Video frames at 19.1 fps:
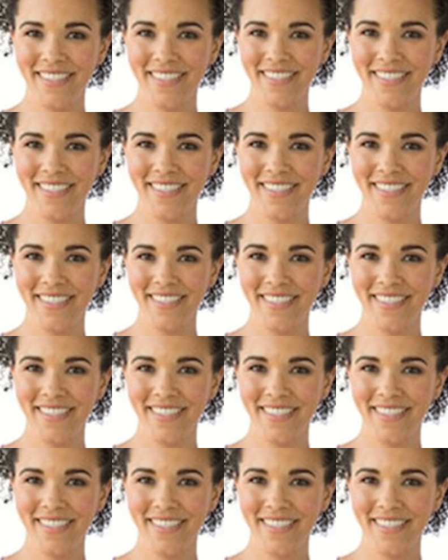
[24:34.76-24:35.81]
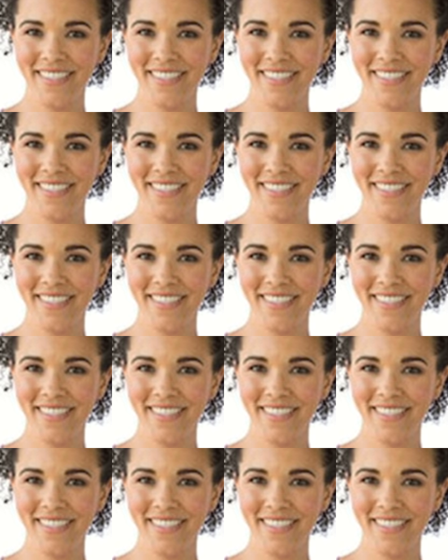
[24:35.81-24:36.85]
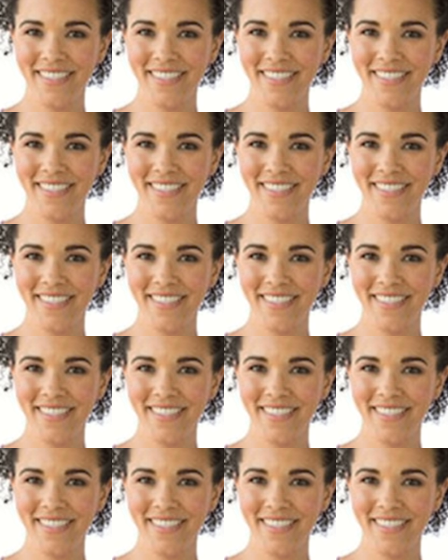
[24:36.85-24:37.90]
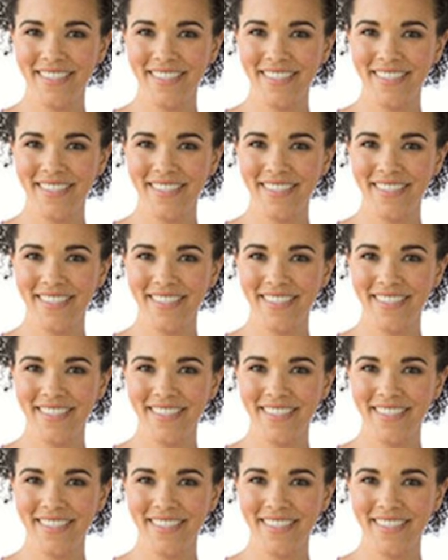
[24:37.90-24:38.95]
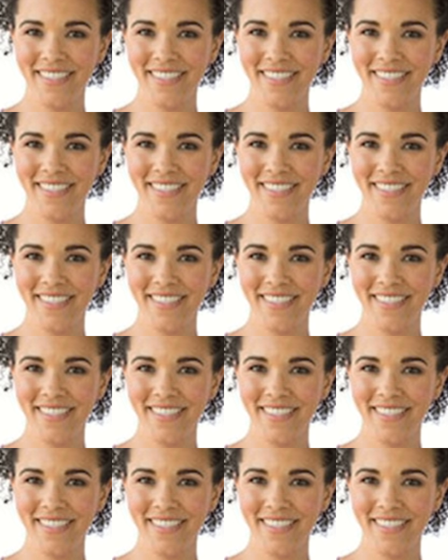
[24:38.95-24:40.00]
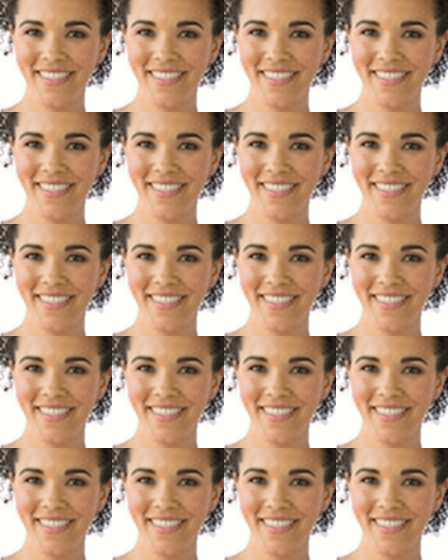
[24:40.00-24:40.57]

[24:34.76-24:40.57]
This is a still picture; no speech is visible.